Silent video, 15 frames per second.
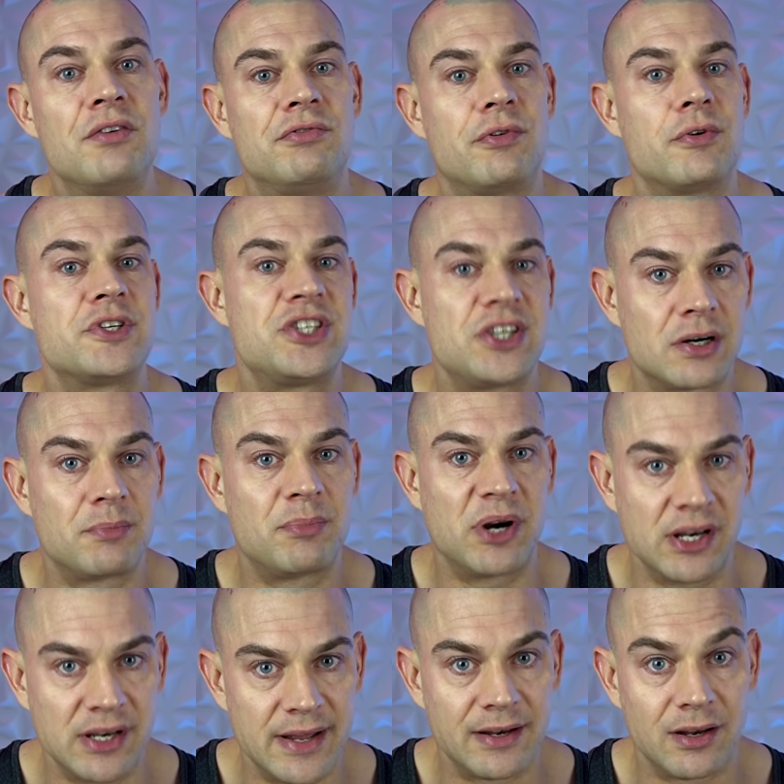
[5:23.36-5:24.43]
for serum
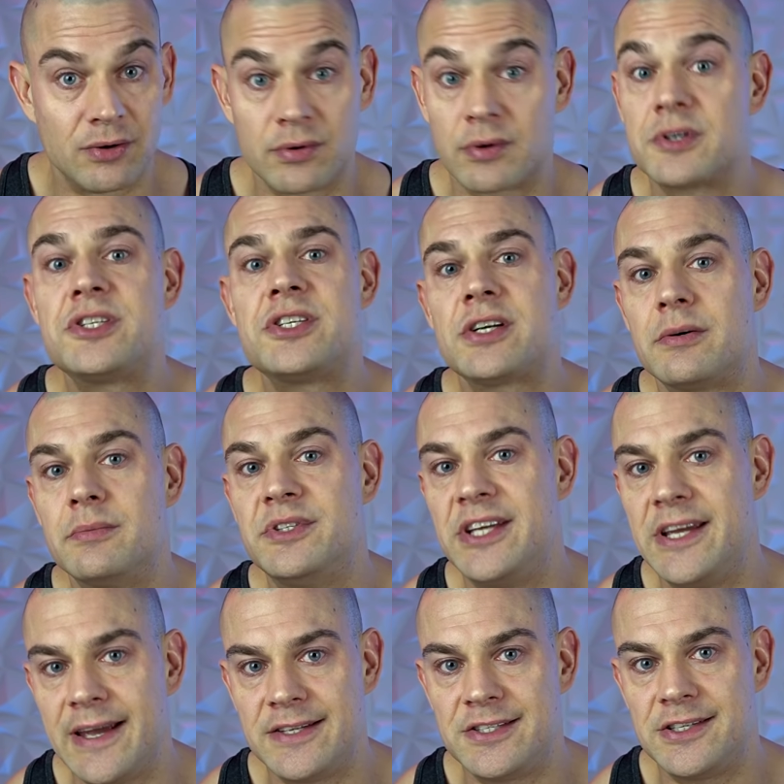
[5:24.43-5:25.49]
pregnenolone or serum
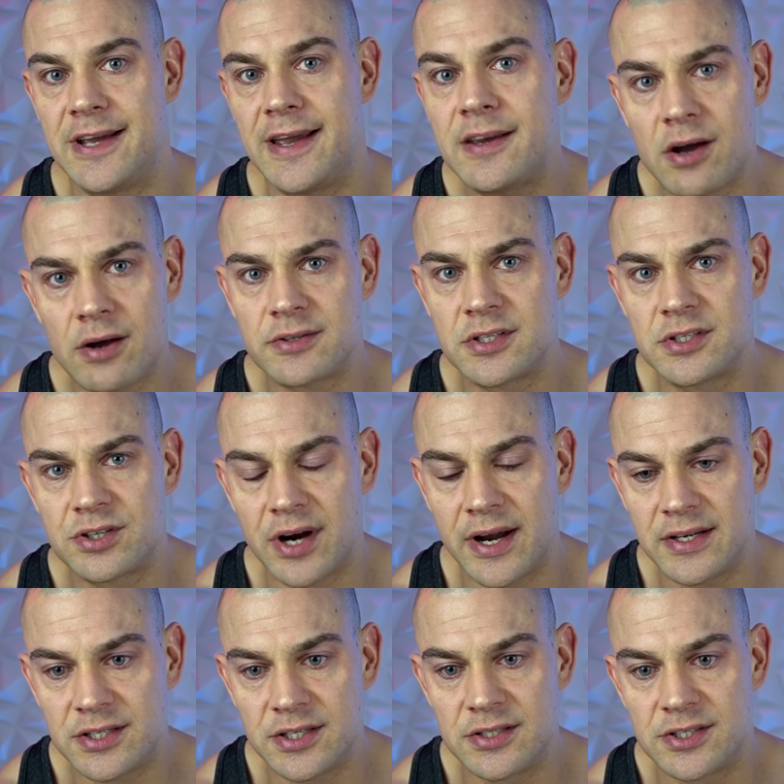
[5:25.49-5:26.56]
DHEA
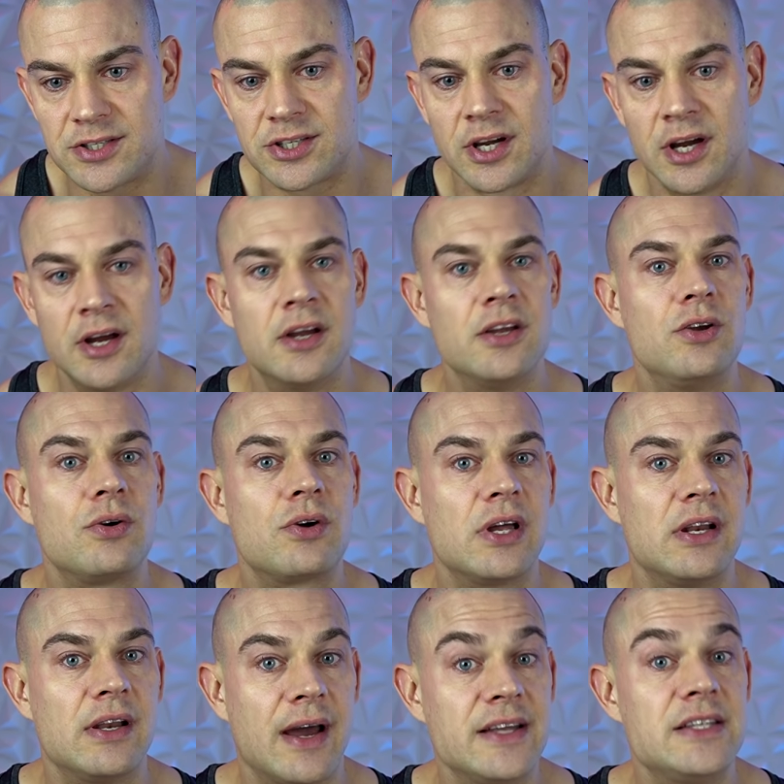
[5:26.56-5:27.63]
concentrations, you
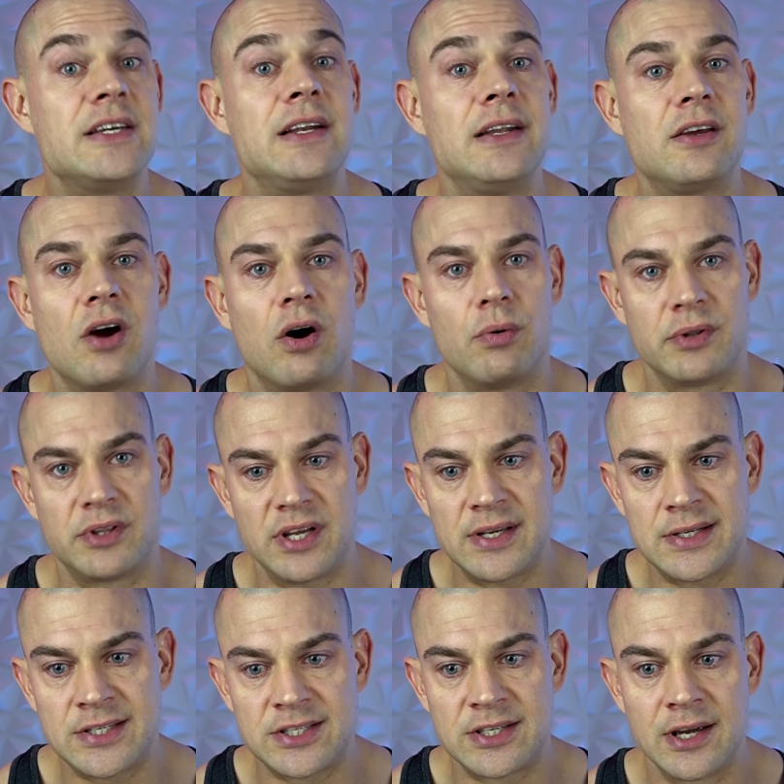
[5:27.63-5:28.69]
can ideally go with
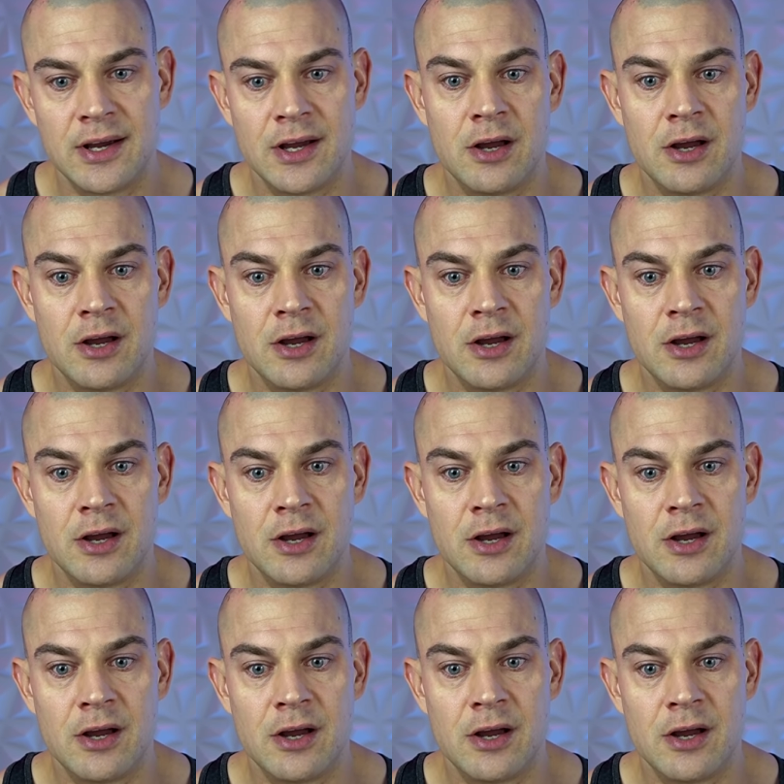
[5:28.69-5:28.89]
this.